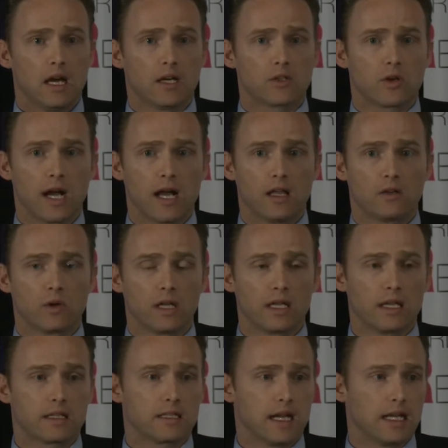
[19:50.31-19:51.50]
trial, and really
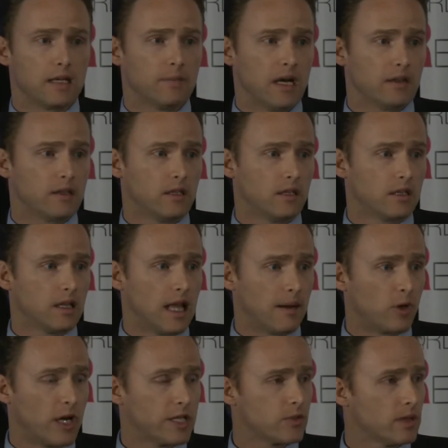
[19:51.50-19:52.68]
excited about the
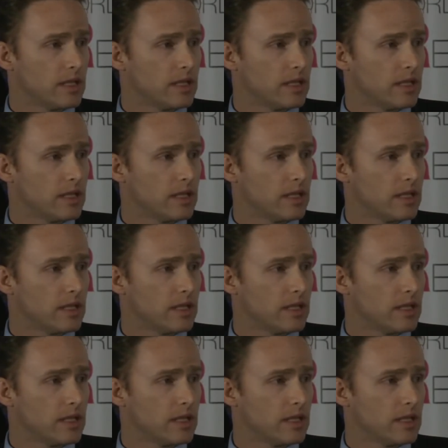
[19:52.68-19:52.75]
collaboration